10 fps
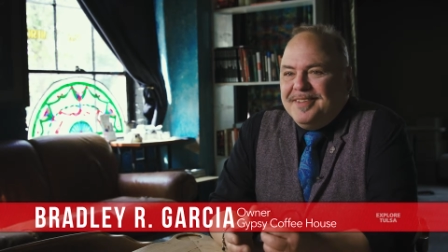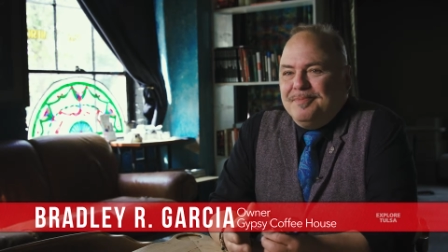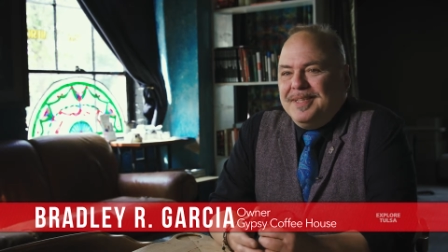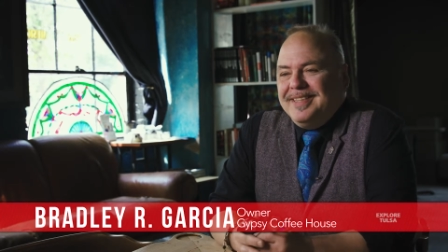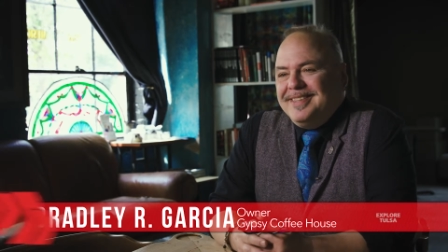
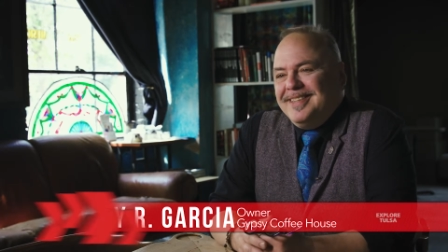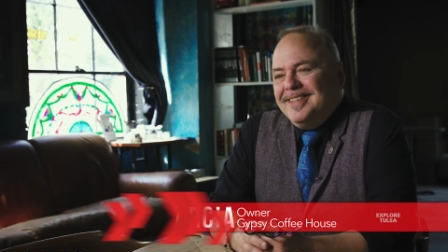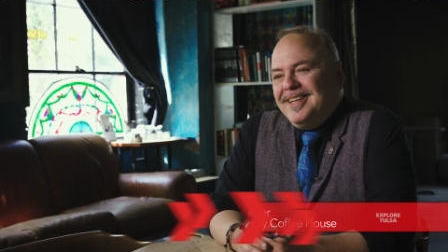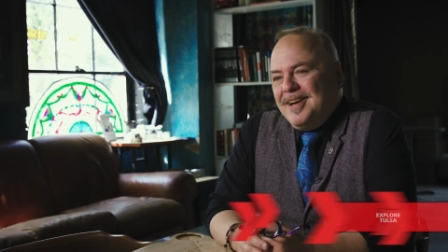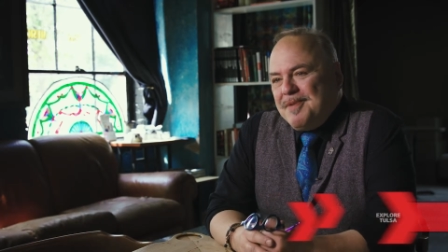but
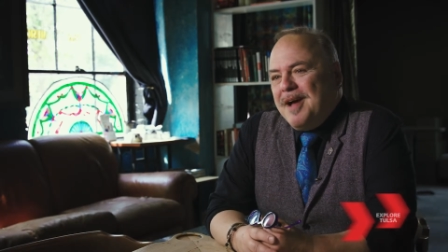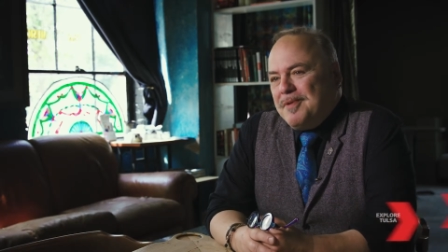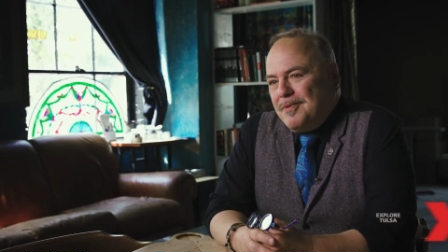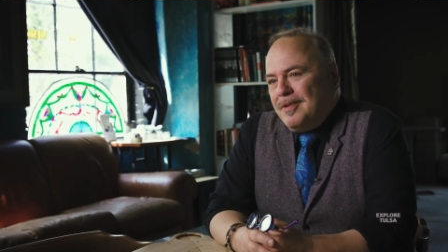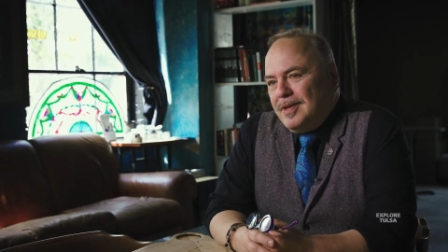I'm
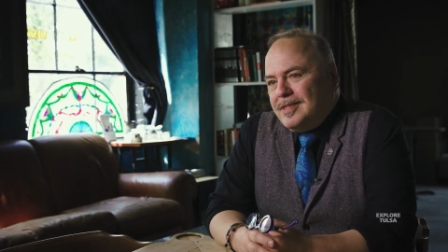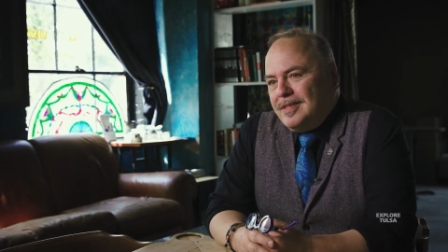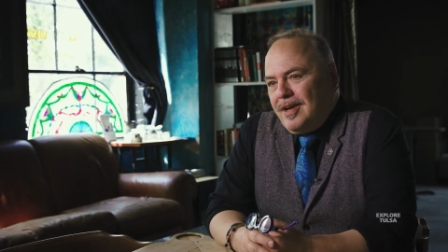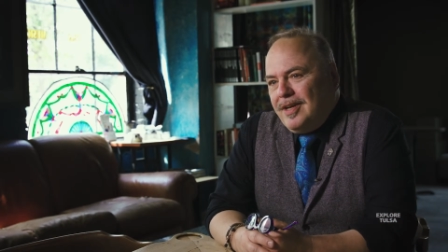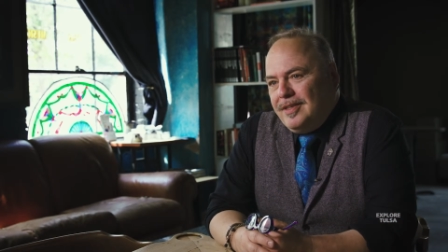happy with what's
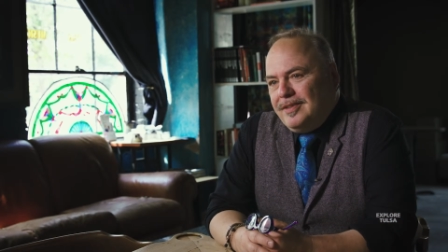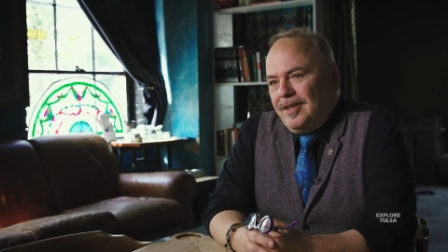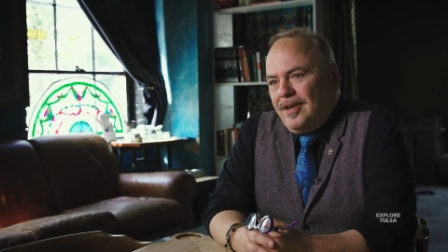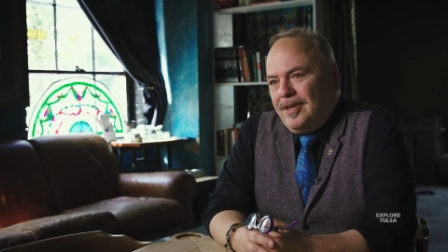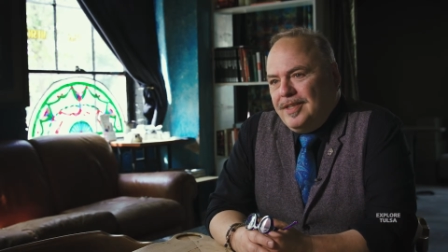gone
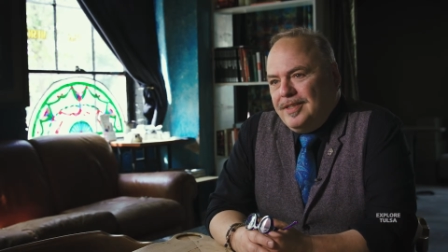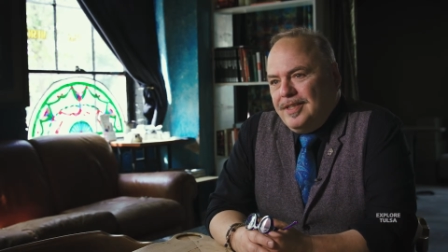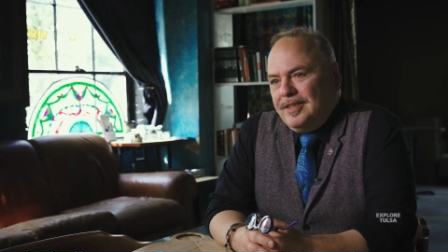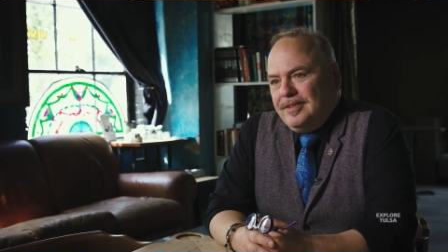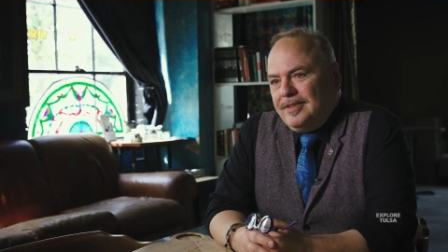on in
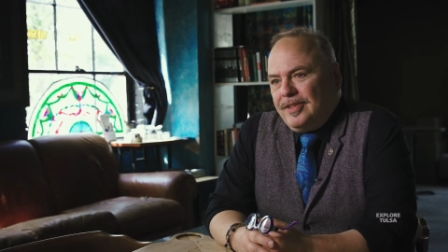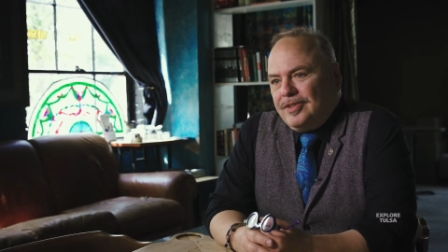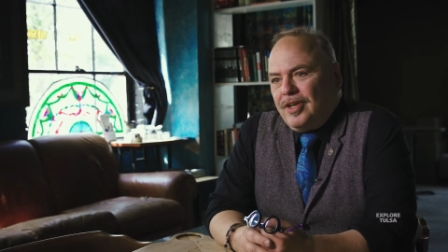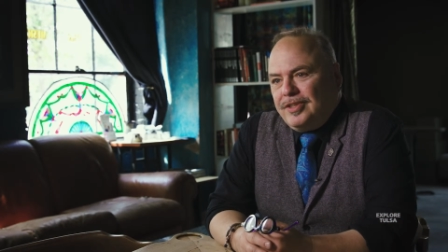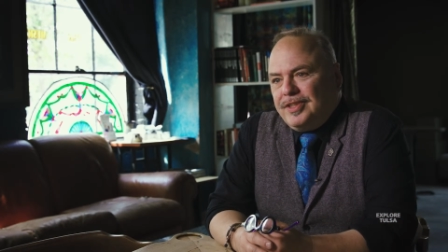the
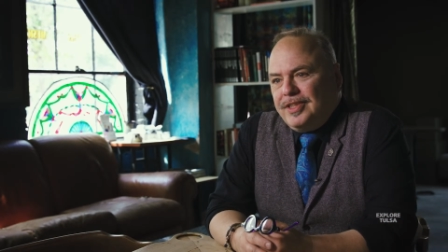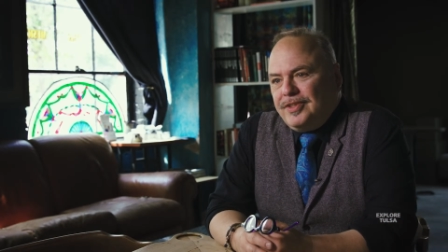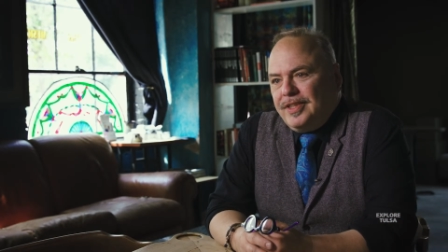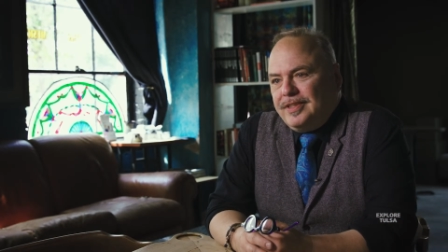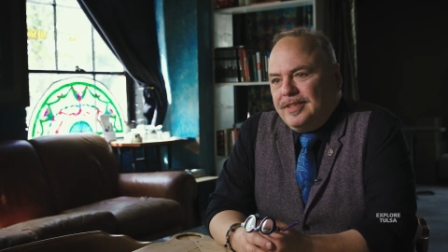Tulsa Arts
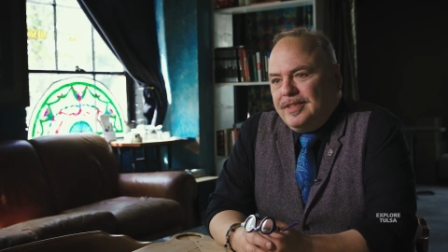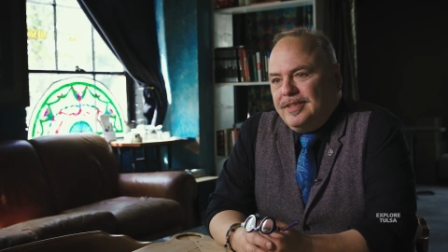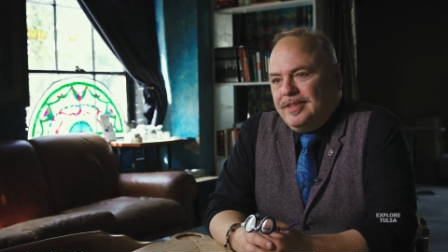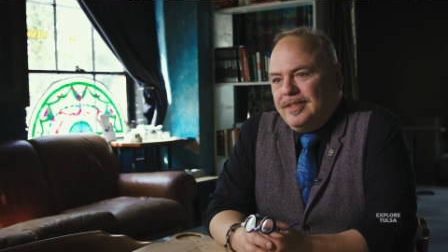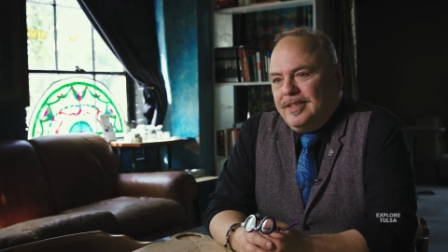District.
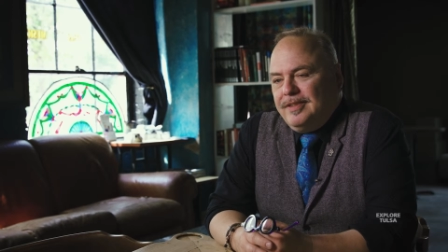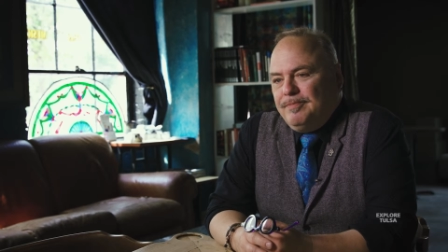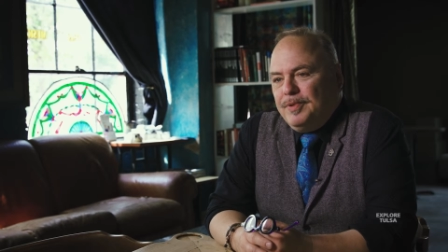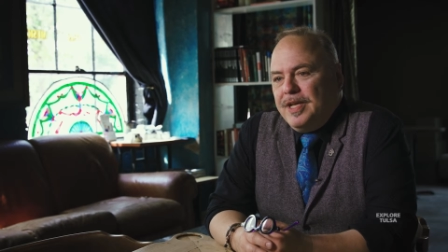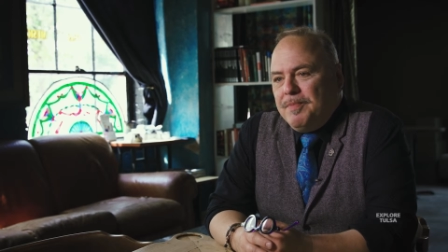It's
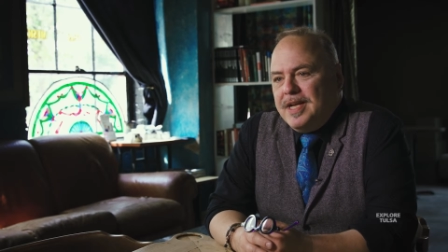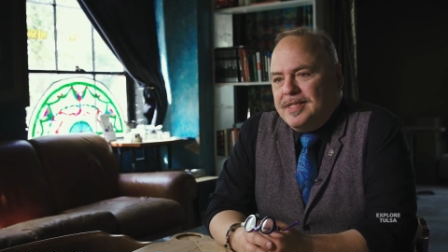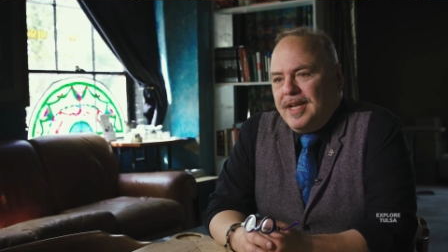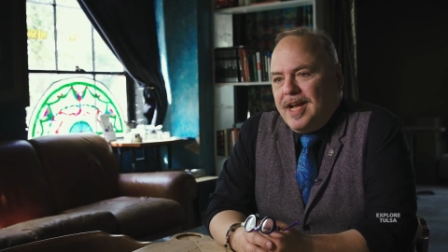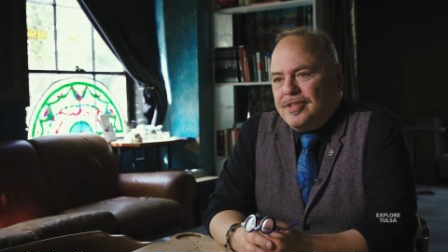pretty
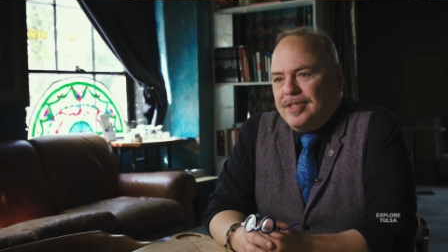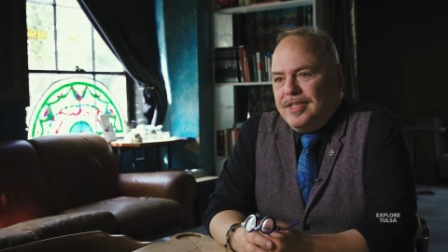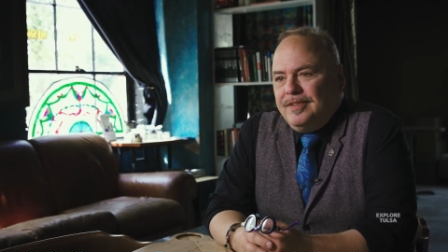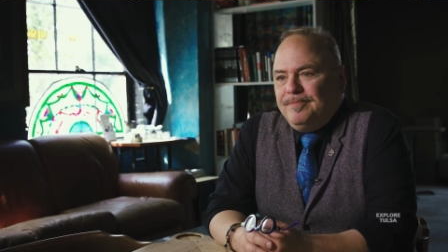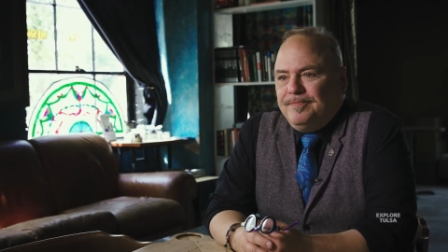amazing, actually.